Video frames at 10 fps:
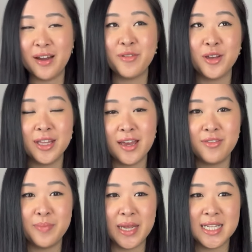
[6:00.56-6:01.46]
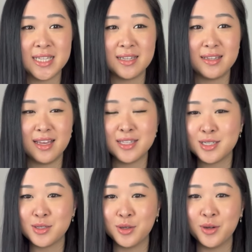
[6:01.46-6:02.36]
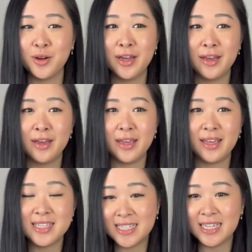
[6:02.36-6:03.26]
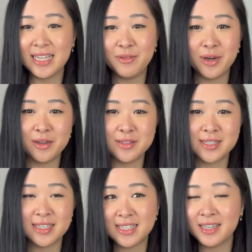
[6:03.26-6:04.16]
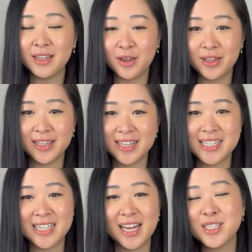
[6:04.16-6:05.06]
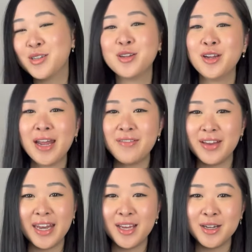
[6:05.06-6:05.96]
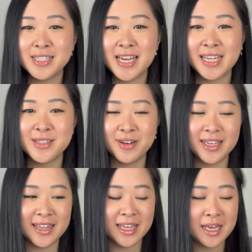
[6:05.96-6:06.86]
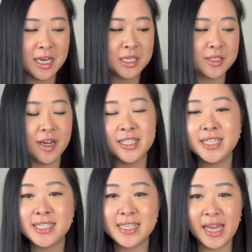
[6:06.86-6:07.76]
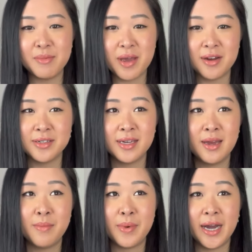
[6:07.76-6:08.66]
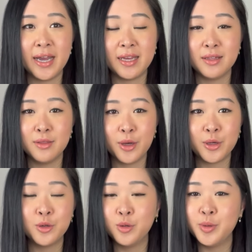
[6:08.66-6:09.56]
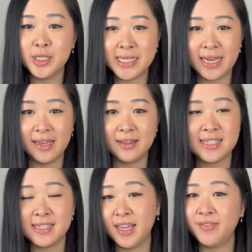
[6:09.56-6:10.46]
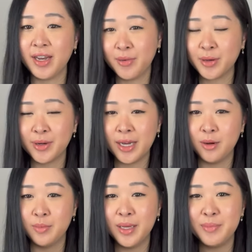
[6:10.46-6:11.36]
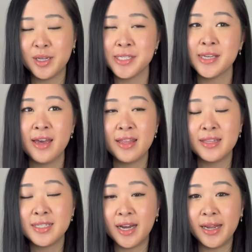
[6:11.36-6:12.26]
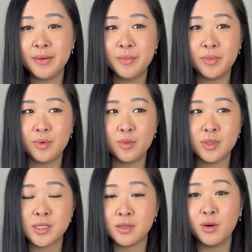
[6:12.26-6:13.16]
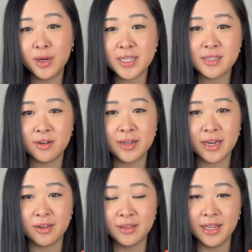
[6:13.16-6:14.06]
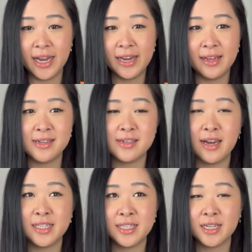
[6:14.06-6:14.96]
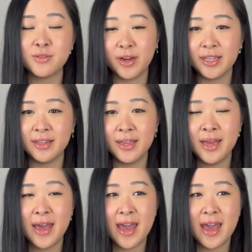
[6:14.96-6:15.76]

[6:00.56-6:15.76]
I've only ever been in store in Sydney when I was in Sydney earlier this year, so I don't have any contacts or anything. So I actually just emailed my local boutique to see if anyone could help me, because this item was always sold out online and I checked regularly.